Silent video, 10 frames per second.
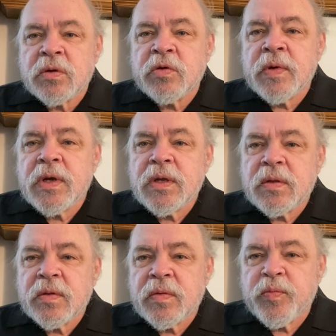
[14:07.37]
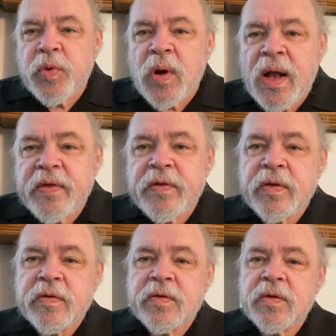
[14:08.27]
great
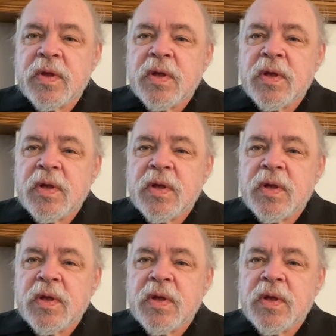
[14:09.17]
process